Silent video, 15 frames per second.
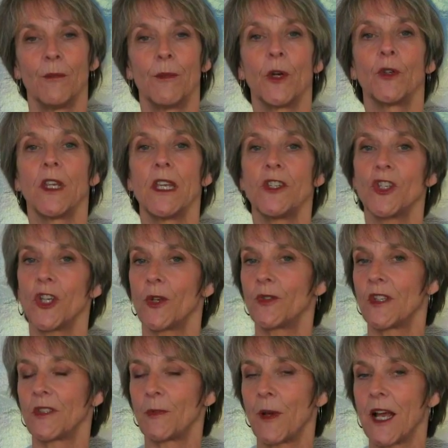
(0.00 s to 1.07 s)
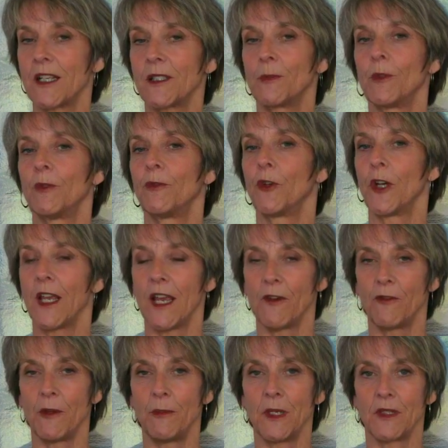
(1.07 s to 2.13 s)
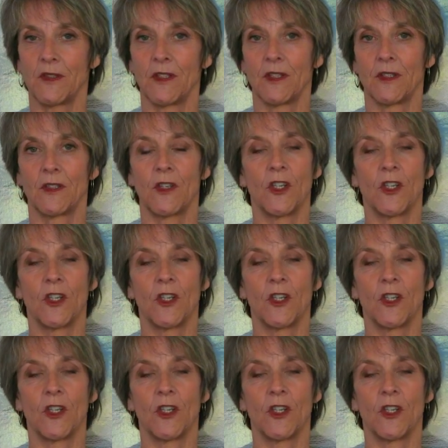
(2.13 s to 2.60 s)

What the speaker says: BoDean shows it's possible for every business